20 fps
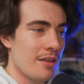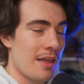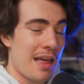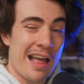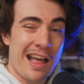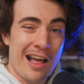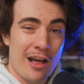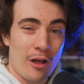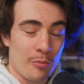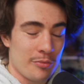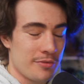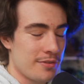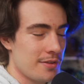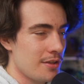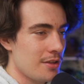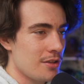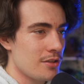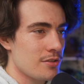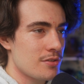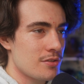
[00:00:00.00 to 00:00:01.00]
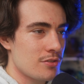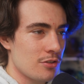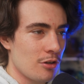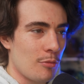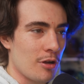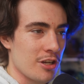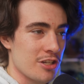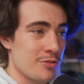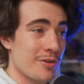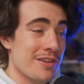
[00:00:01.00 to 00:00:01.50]
helped so
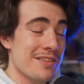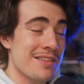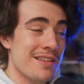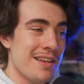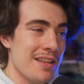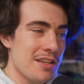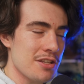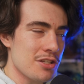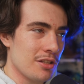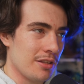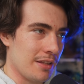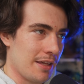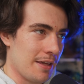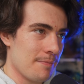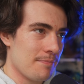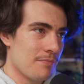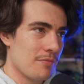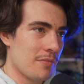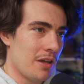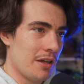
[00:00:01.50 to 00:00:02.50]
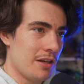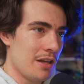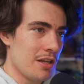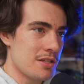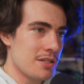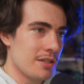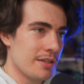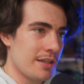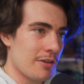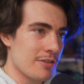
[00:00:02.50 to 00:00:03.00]
much because initially
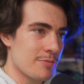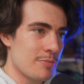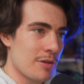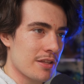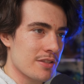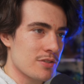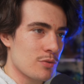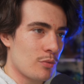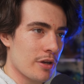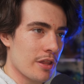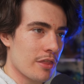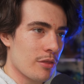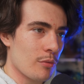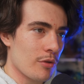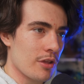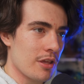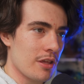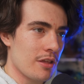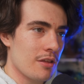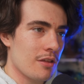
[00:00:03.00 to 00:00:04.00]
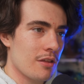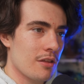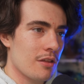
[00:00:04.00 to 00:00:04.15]
I was paying $23.40,